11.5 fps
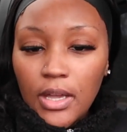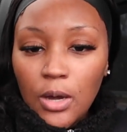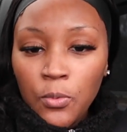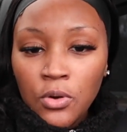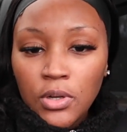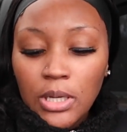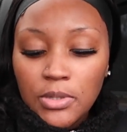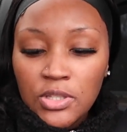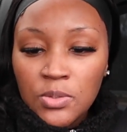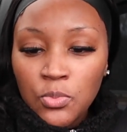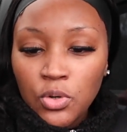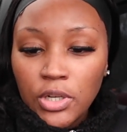I woke up
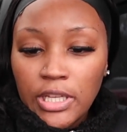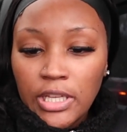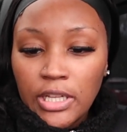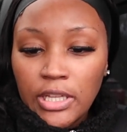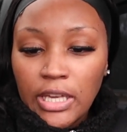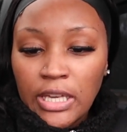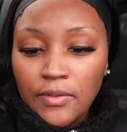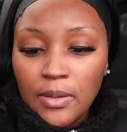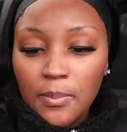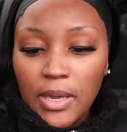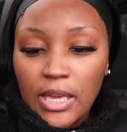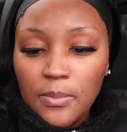this morning, gave the
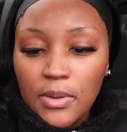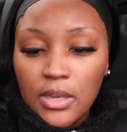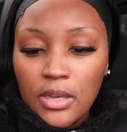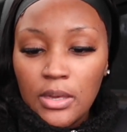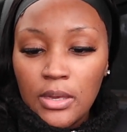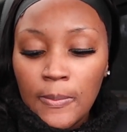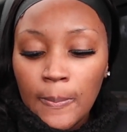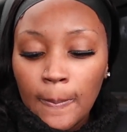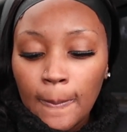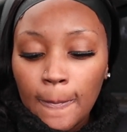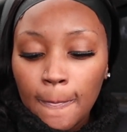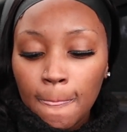baby
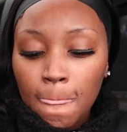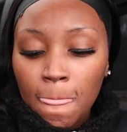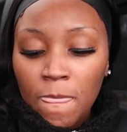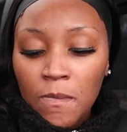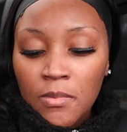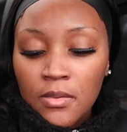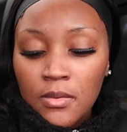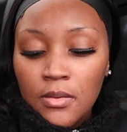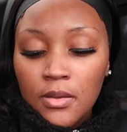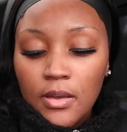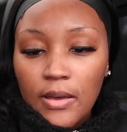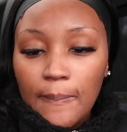
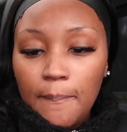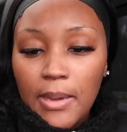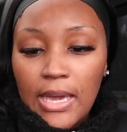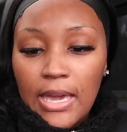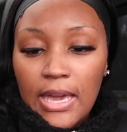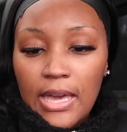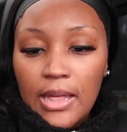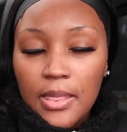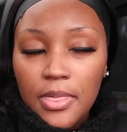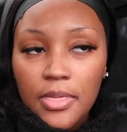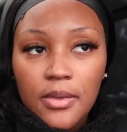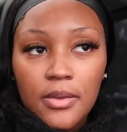a bath,